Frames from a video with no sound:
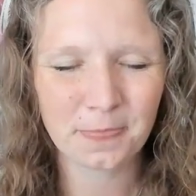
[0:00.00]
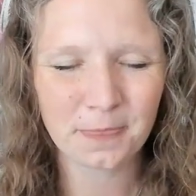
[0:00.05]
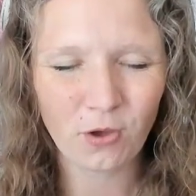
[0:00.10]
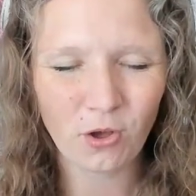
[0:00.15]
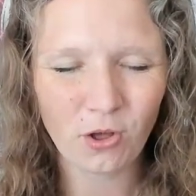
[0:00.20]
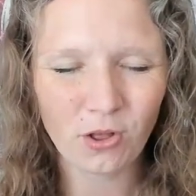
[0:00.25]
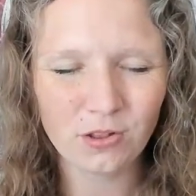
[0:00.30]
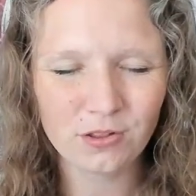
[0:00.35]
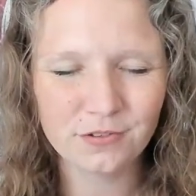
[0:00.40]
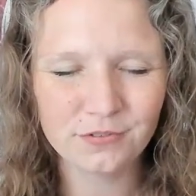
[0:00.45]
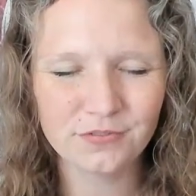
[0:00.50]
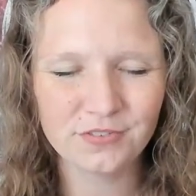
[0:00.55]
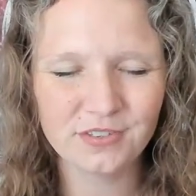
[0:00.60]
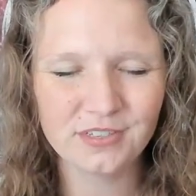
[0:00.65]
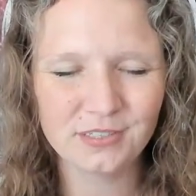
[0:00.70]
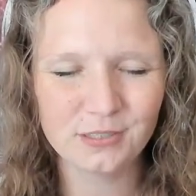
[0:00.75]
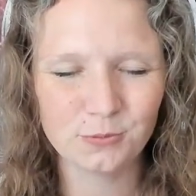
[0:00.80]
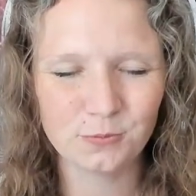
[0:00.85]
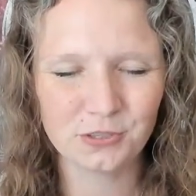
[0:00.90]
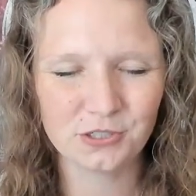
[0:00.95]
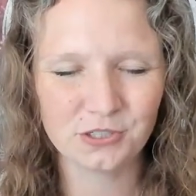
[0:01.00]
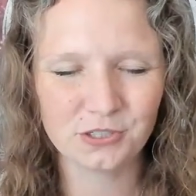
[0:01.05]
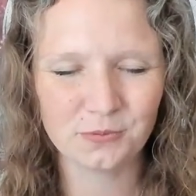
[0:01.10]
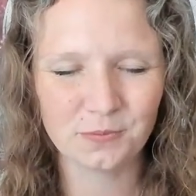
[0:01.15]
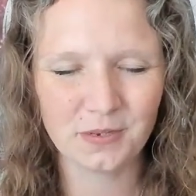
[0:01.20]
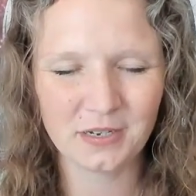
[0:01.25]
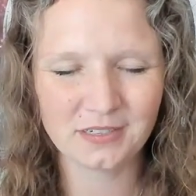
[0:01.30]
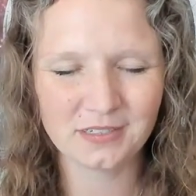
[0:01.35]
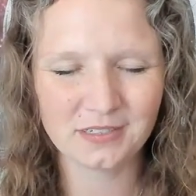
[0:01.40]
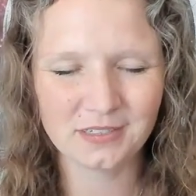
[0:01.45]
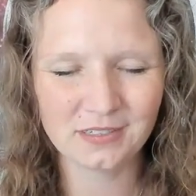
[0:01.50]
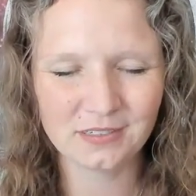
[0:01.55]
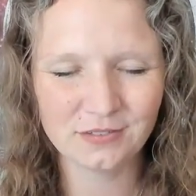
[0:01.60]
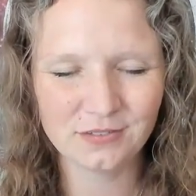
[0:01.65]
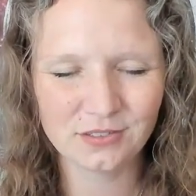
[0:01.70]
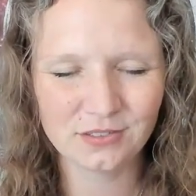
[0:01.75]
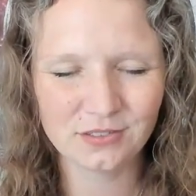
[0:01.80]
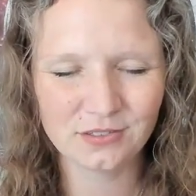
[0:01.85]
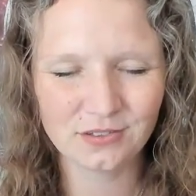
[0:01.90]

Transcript: all of these perspectives